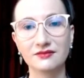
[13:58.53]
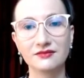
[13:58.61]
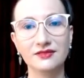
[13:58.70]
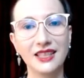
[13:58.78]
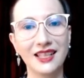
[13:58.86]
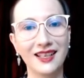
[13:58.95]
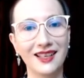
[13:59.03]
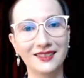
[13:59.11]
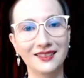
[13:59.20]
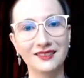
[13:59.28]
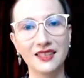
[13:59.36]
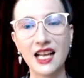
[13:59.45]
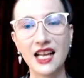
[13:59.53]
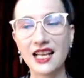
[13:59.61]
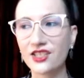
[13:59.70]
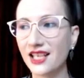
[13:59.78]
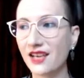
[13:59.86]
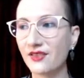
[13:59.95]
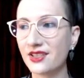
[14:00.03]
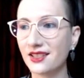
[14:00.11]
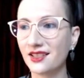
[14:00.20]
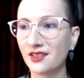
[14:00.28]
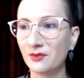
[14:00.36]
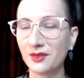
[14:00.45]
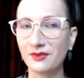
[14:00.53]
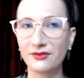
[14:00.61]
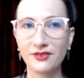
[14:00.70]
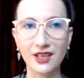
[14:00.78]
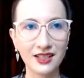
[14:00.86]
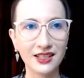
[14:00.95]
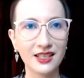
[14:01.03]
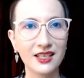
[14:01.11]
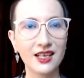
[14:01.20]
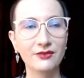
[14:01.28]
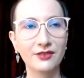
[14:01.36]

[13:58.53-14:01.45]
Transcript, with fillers: Yeah, I actually haven't seen it, but funnily enough,